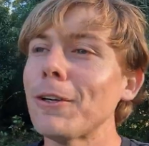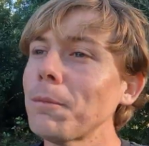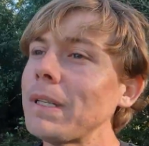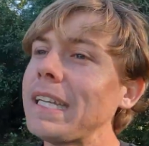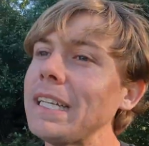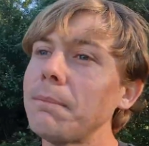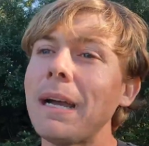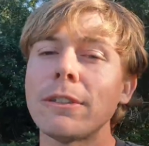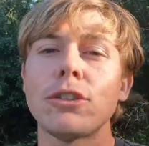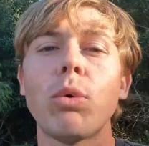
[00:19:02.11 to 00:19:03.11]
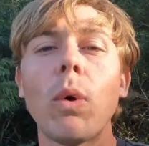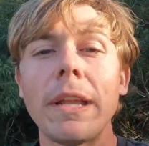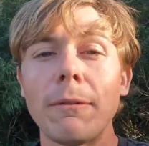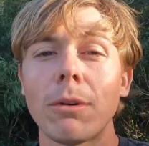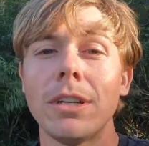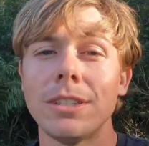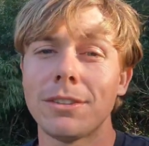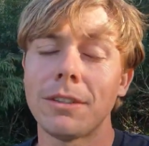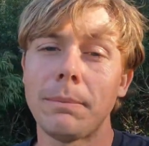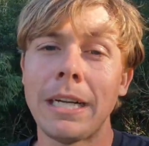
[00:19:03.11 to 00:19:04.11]
I normally get about 20 runs
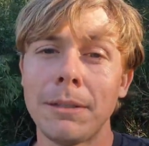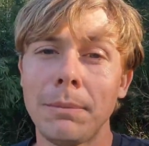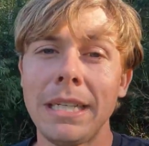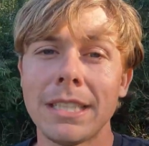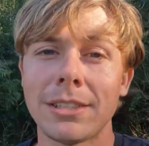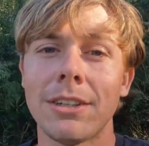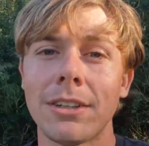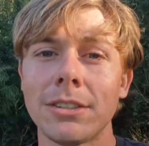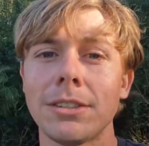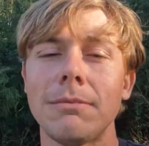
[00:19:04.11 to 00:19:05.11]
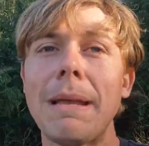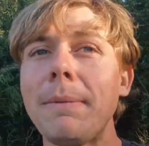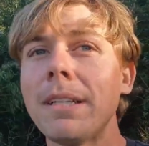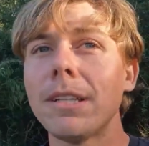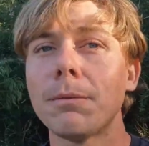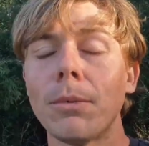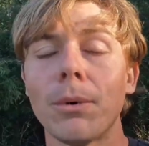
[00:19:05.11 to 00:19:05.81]
on a pair of BSRs, maybe a little